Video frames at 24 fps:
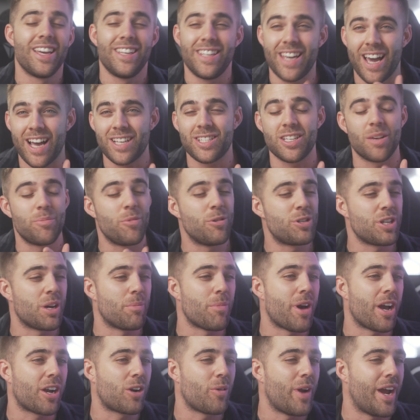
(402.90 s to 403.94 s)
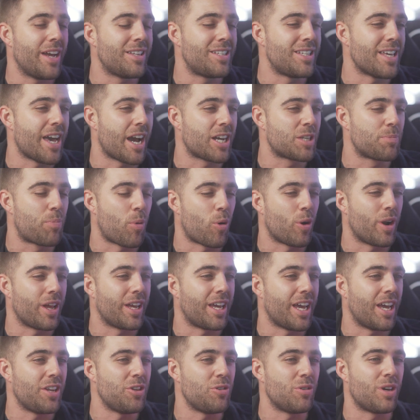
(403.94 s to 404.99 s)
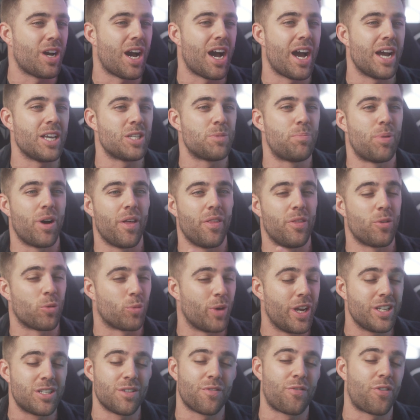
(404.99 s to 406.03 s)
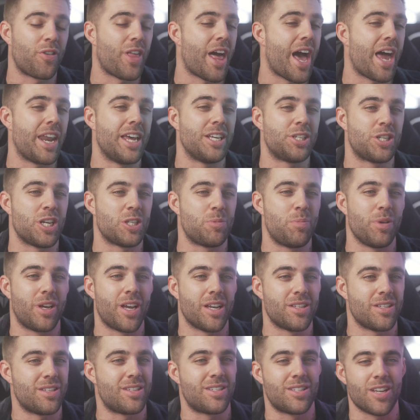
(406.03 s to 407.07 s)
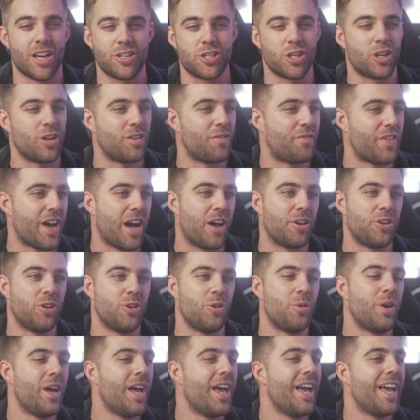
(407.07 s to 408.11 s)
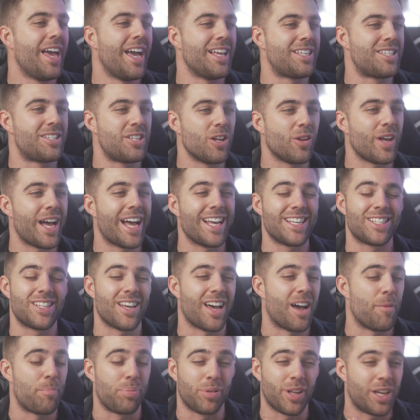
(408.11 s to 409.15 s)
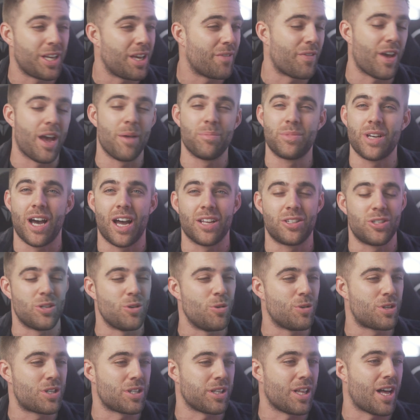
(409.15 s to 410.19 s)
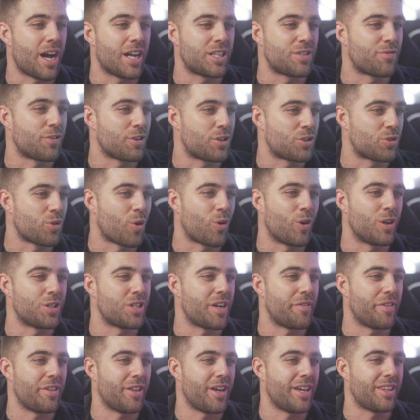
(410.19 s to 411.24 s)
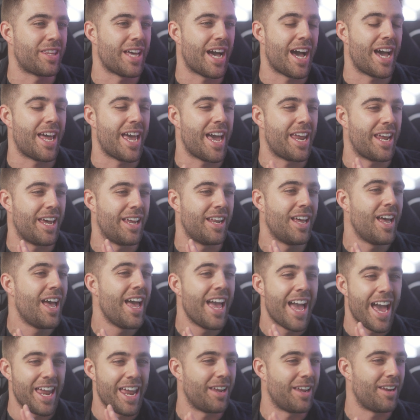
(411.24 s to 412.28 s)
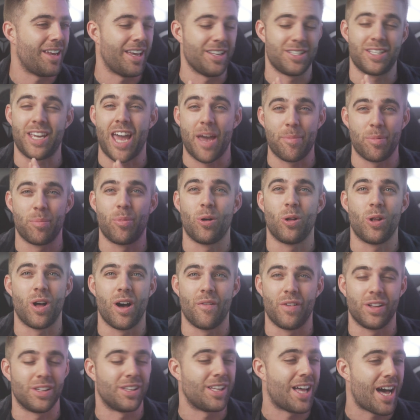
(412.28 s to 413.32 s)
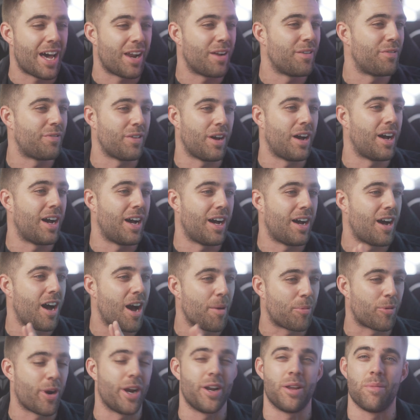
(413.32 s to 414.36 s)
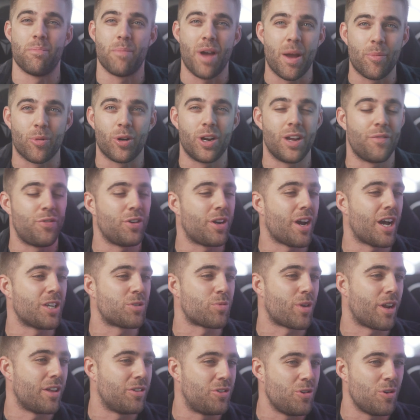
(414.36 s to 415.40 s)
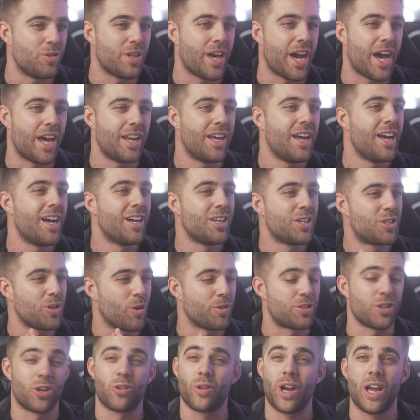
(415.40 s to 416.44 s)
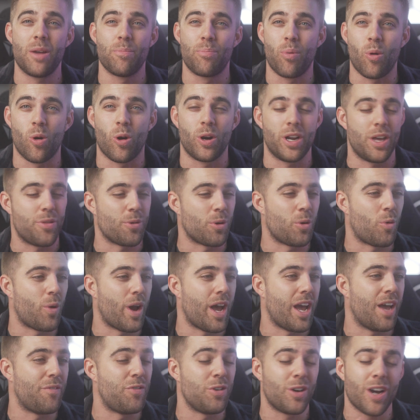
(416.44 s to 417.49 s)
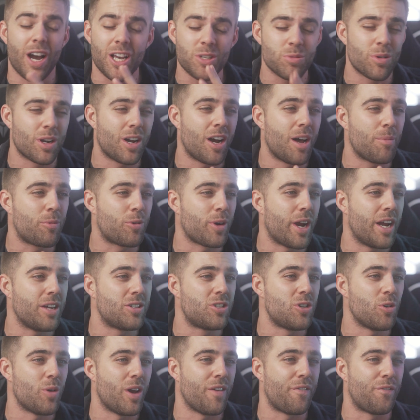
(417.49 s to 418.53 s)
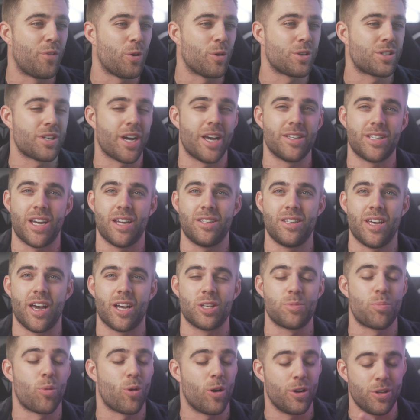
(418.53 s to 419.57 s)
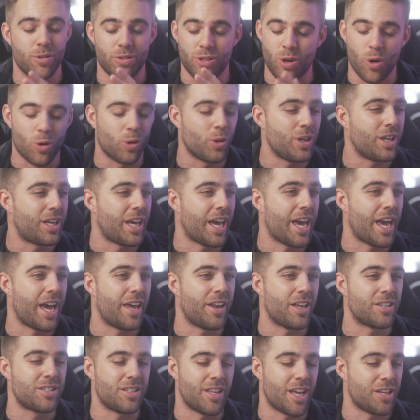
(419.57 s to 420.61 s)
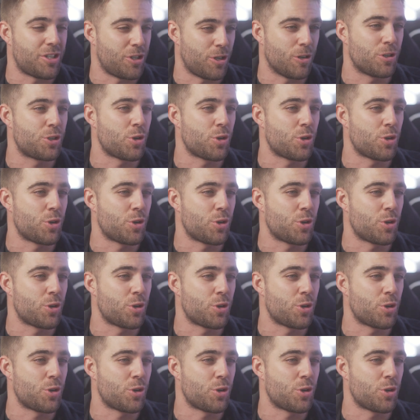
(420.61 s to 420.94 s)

yes, I'm using a Micro ATX board again, you guys, but the reason for that is just because it's such a good value. It still has plenty of M.2 slots for storage and everything like that, and it is capable of a lot of upgraded memory if you guys want to do that. So it's a great board either way. If you guys want to upgrade to a full-size ATX board, you totally can. That's your